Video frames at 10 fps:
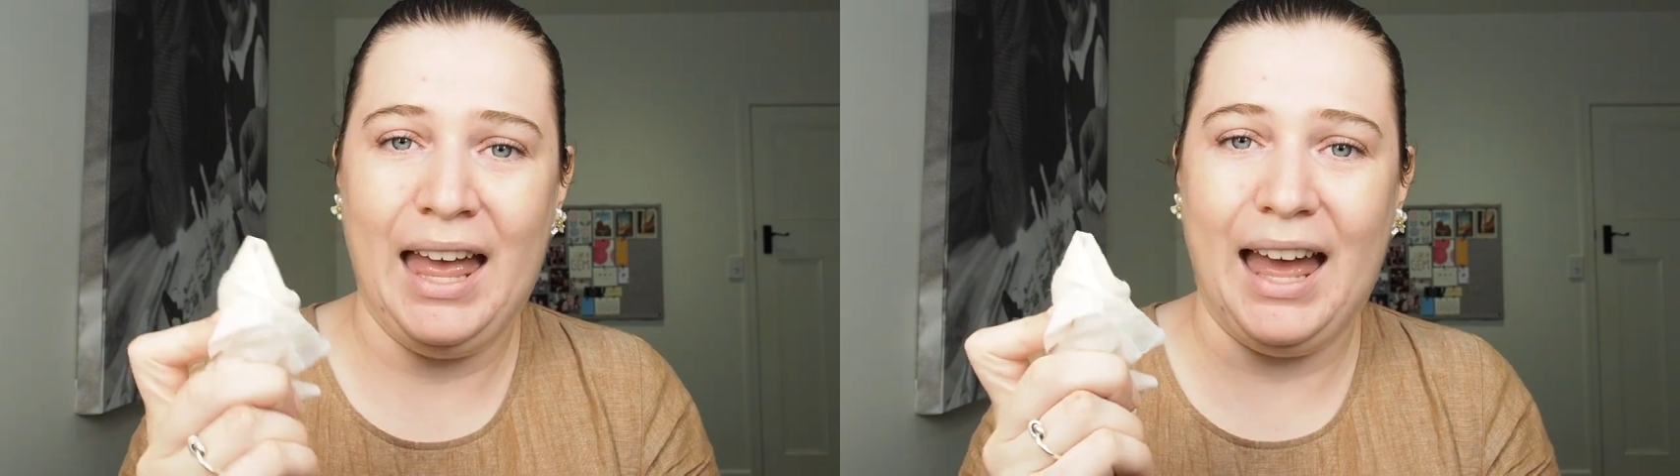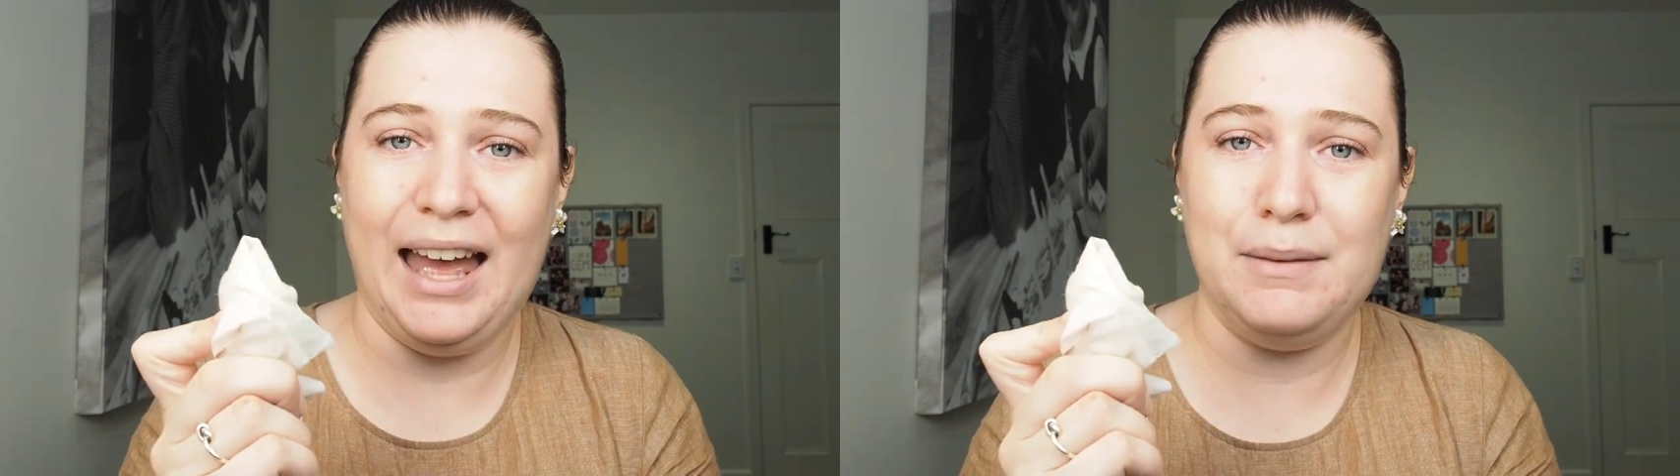
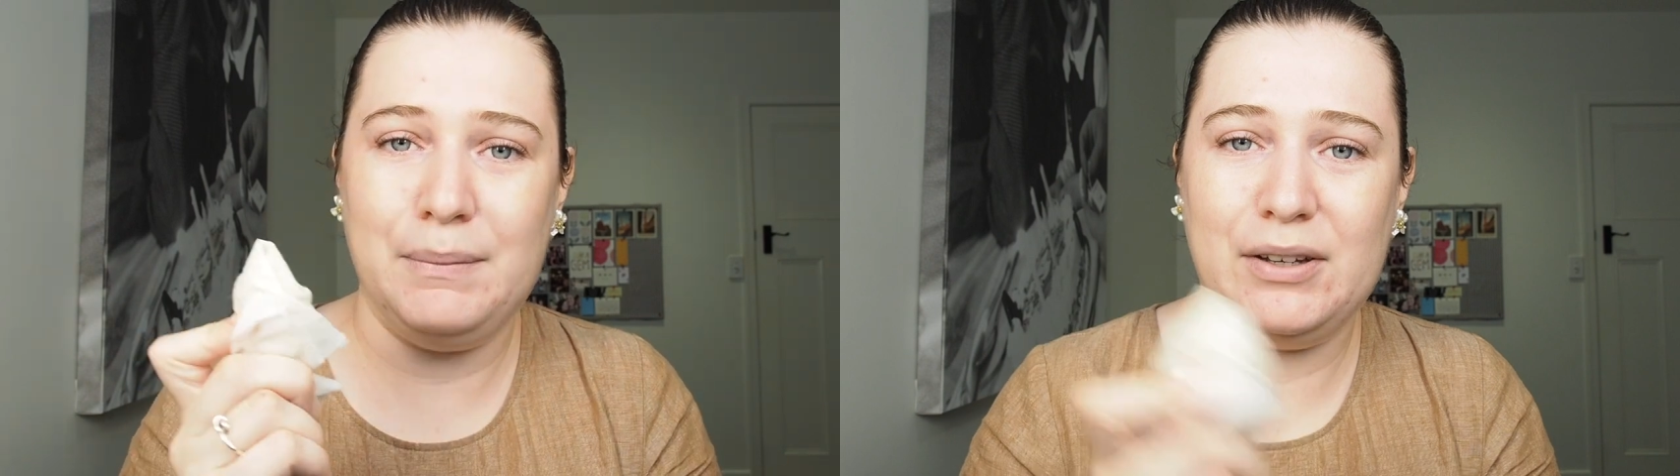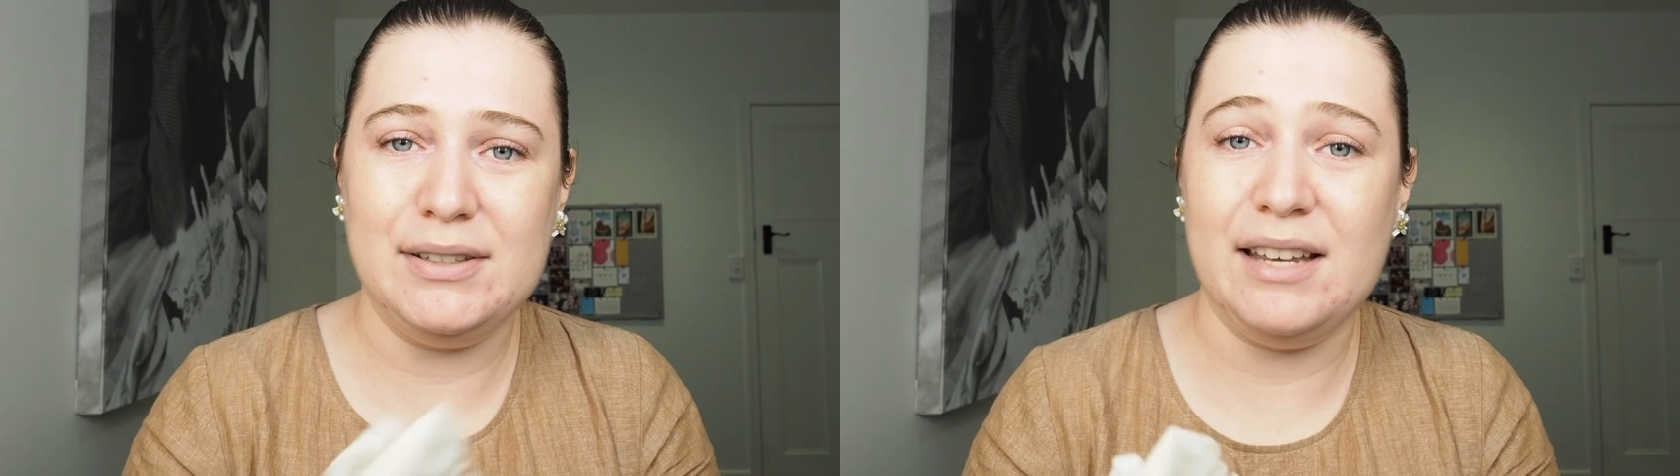and
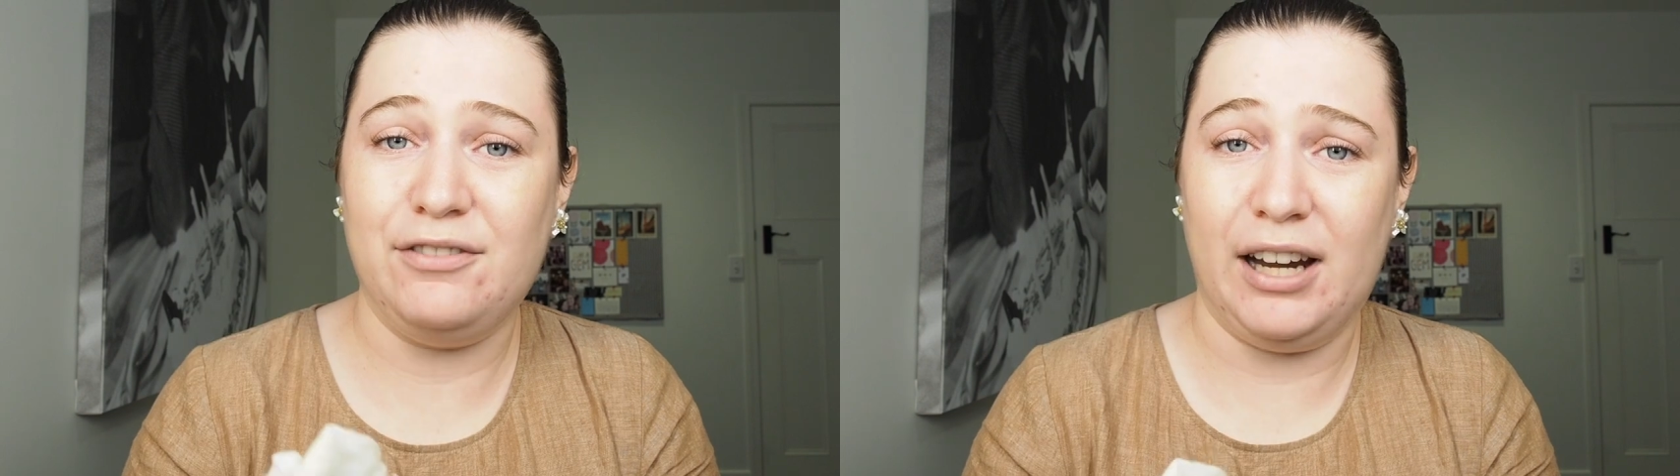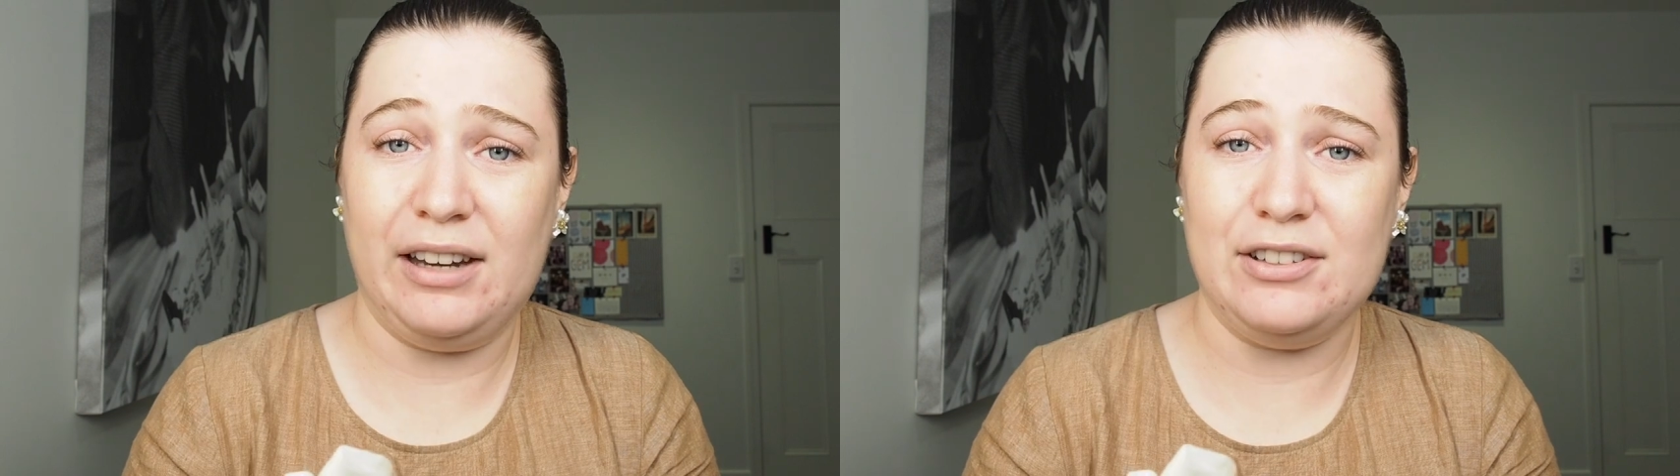because they're
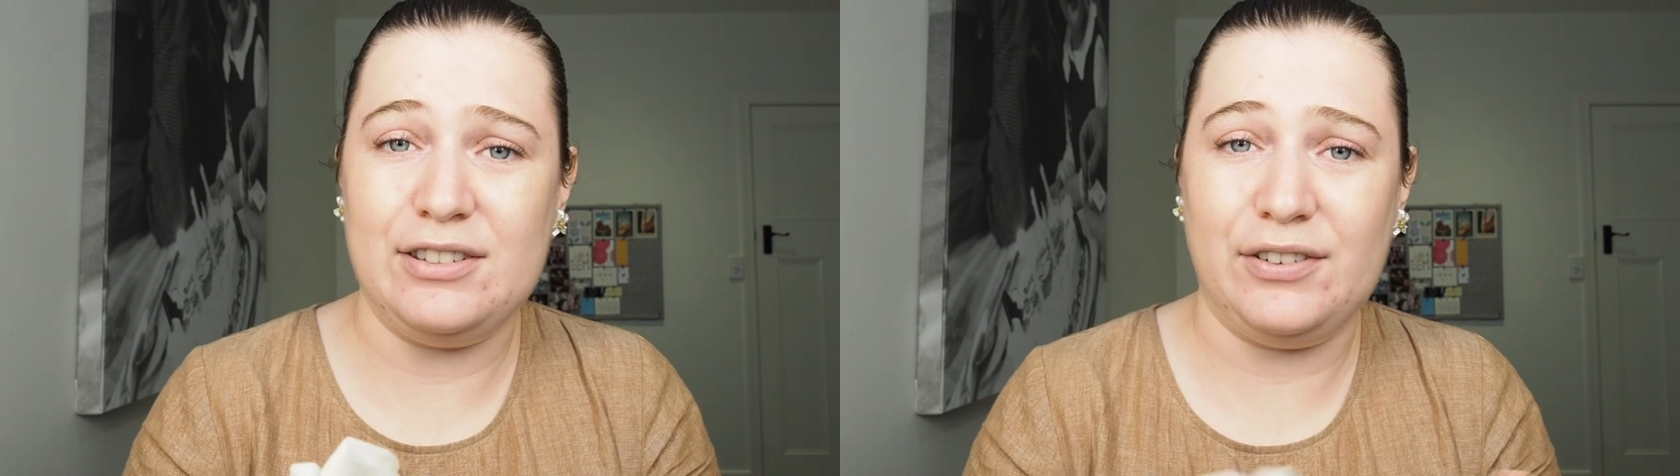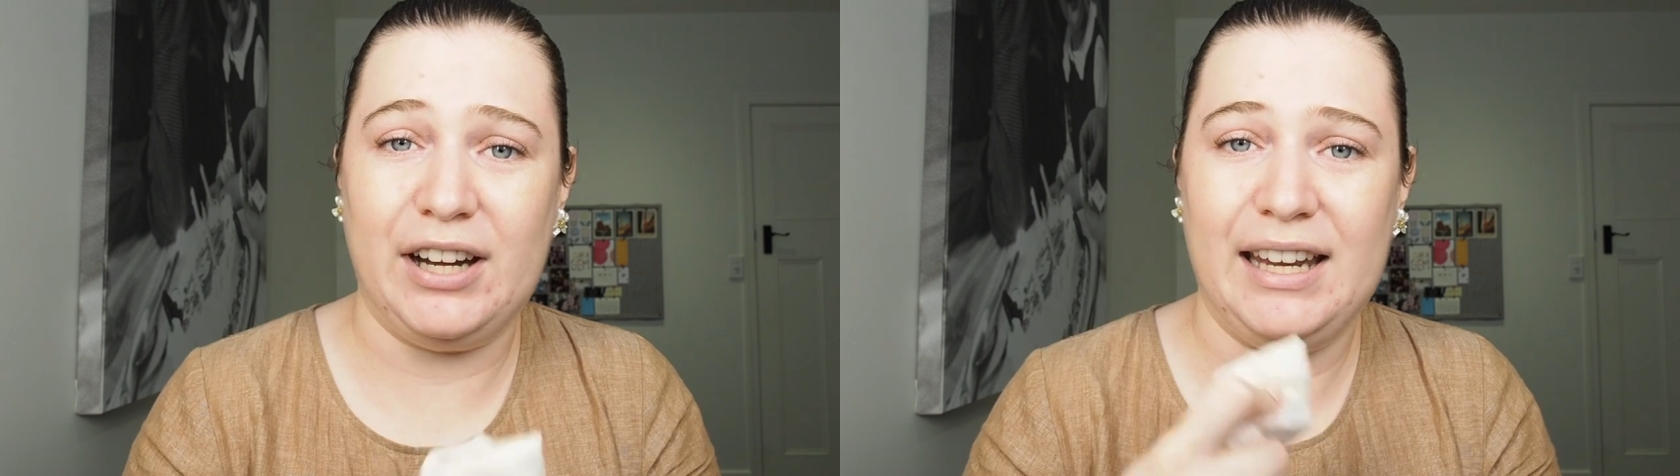fragrance
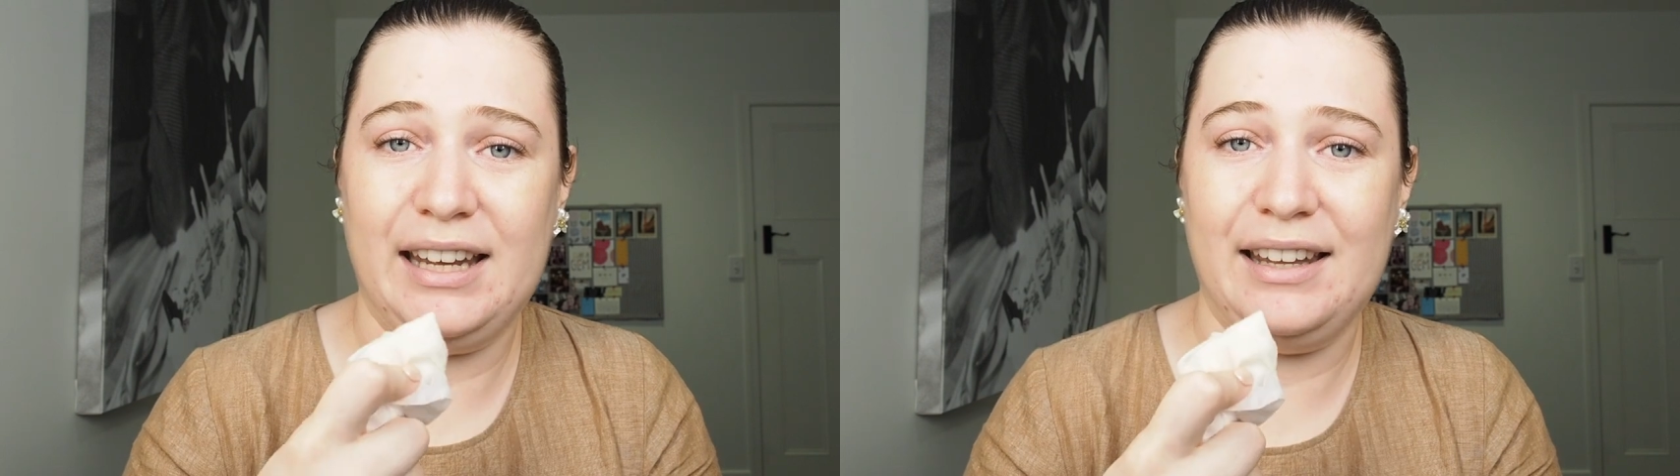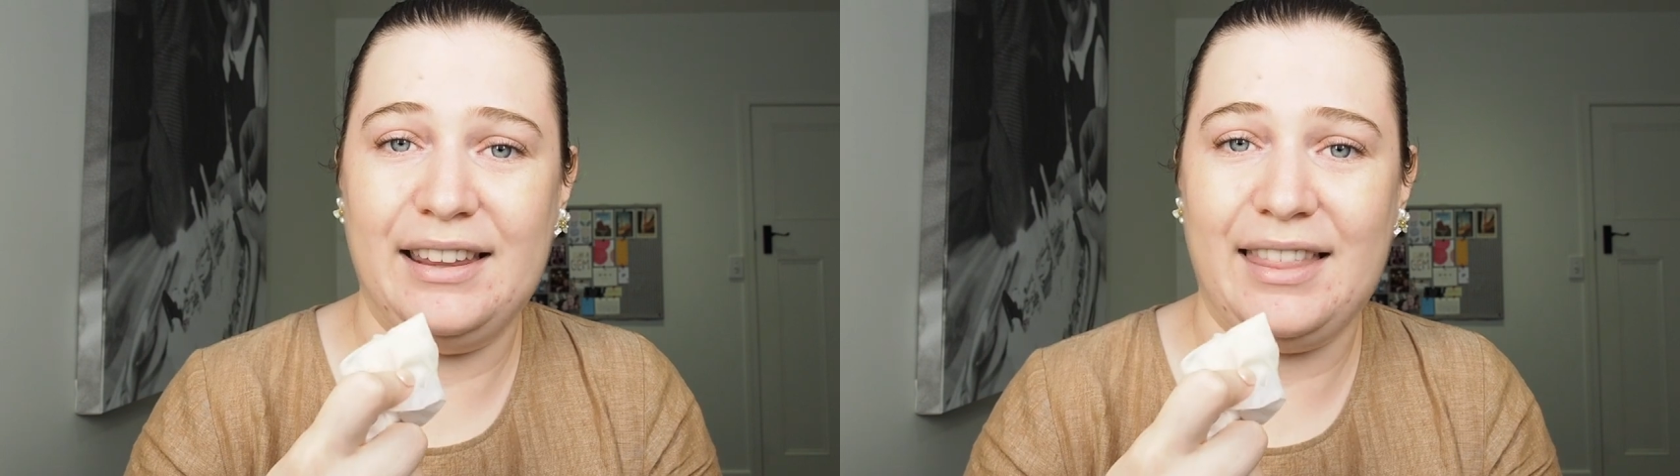
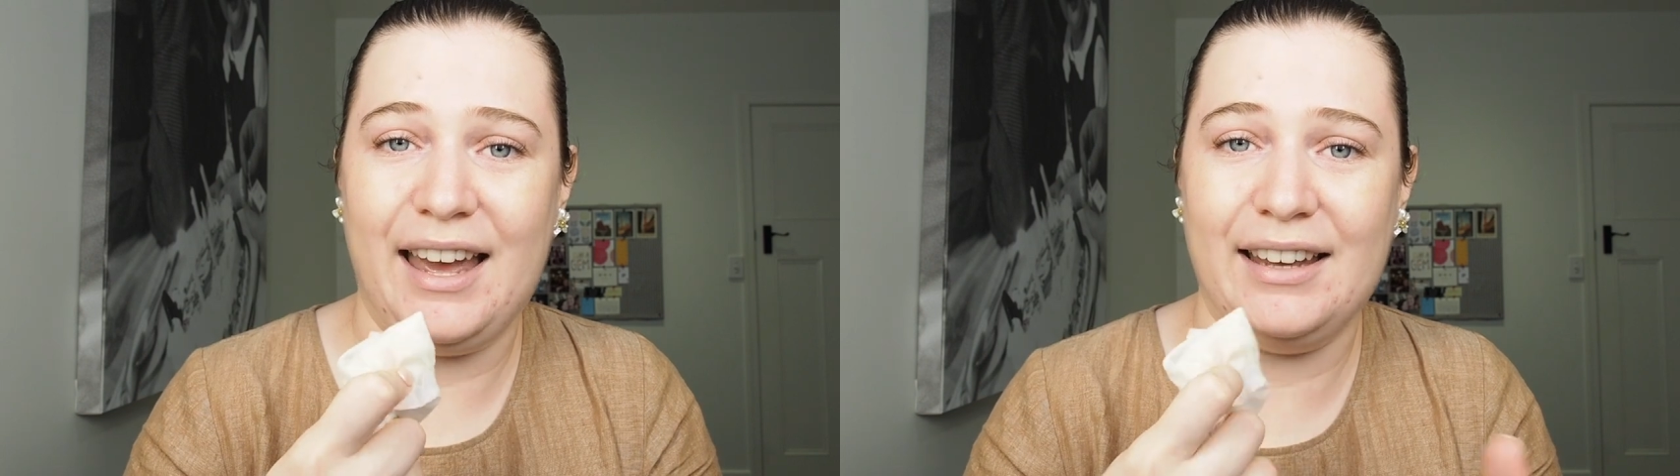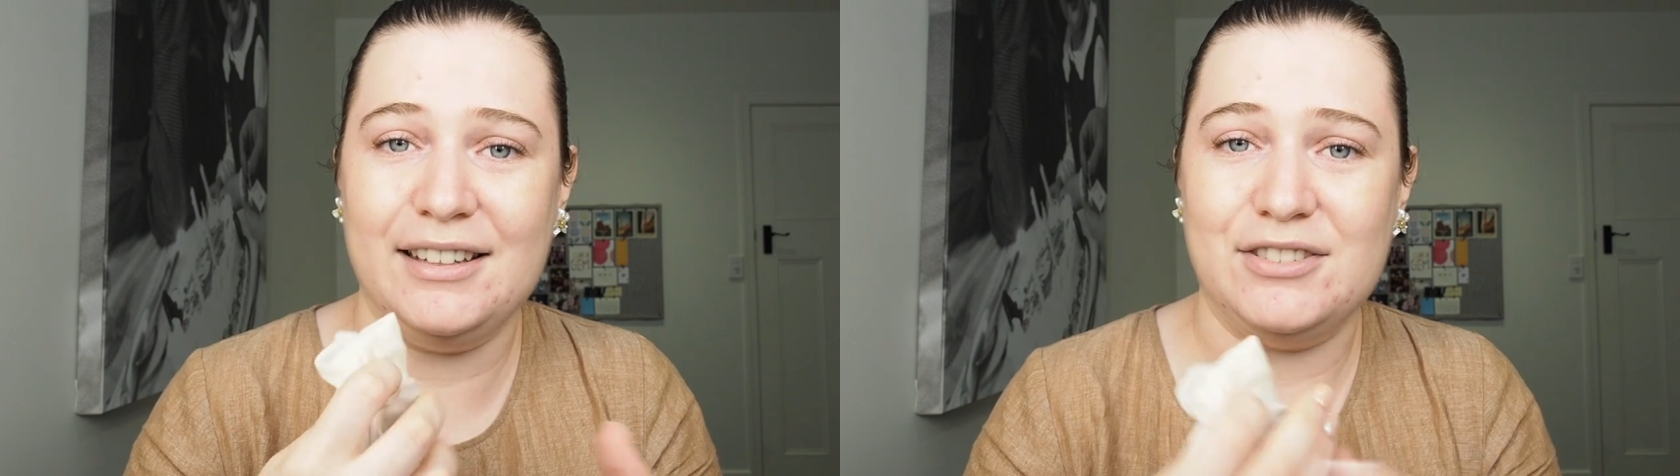free,
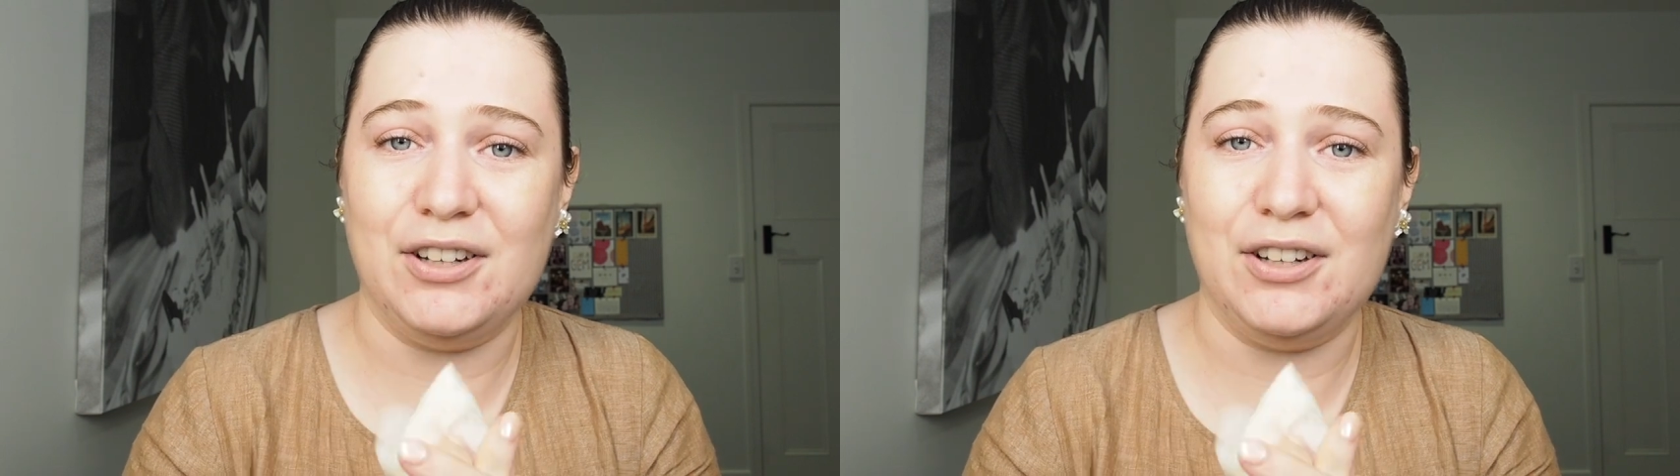they're